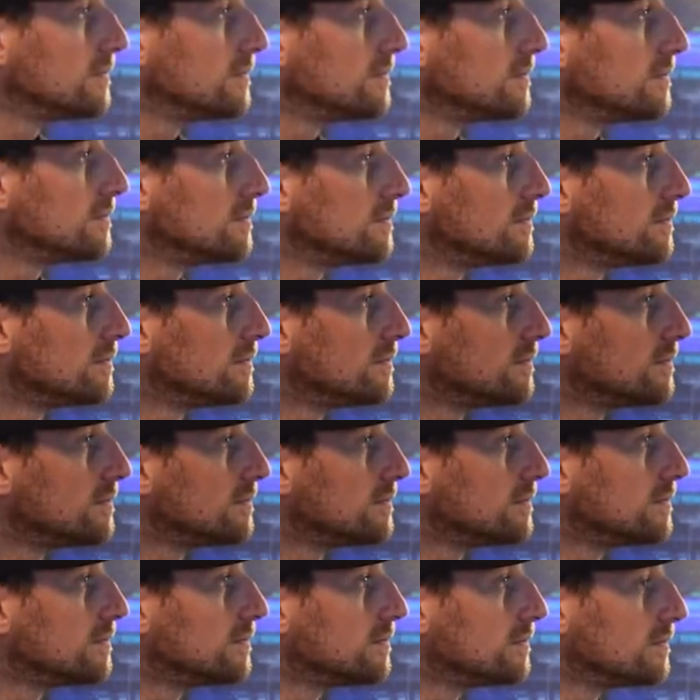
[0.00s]

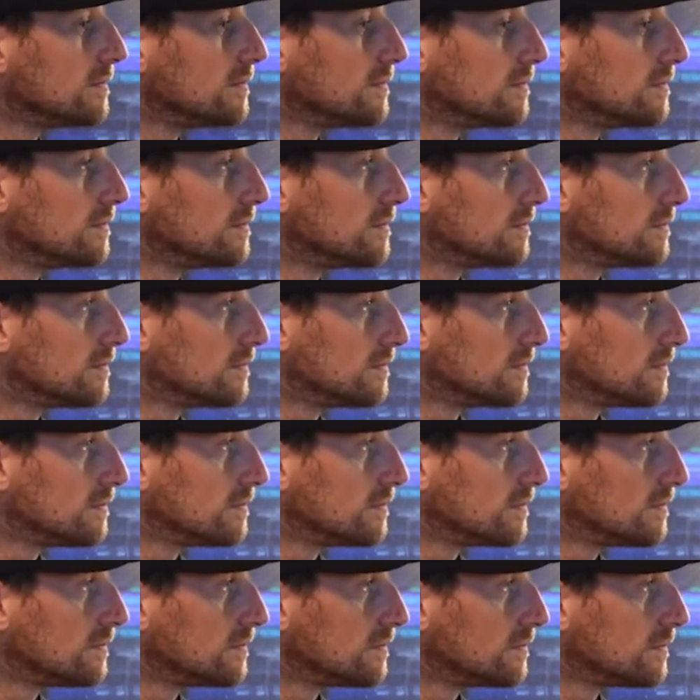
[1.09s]

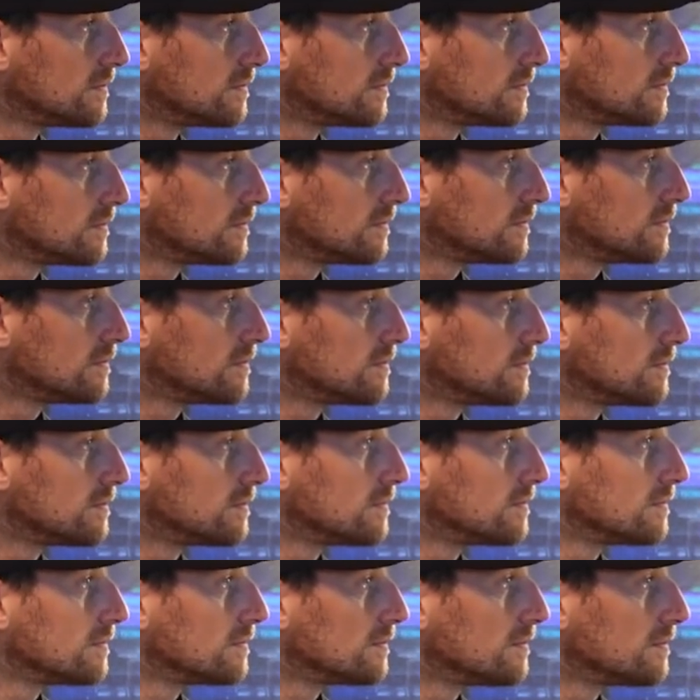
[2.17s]

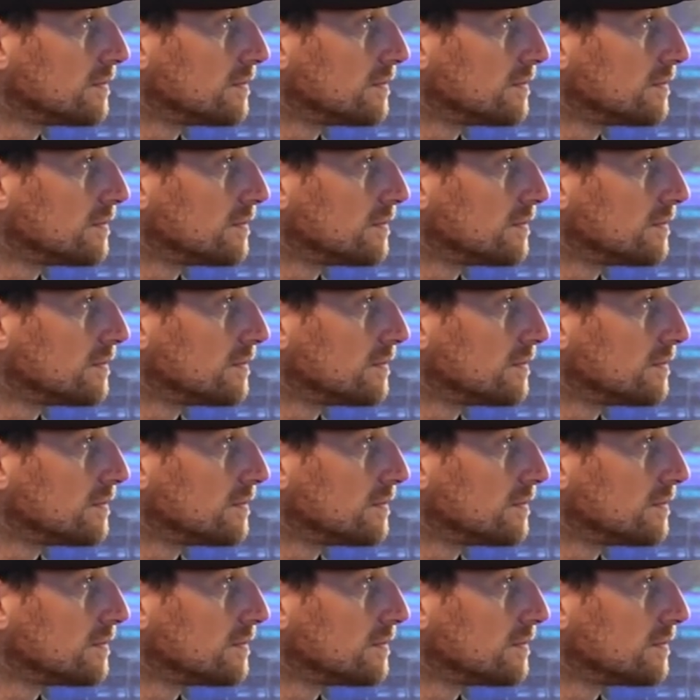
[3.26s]
(silent)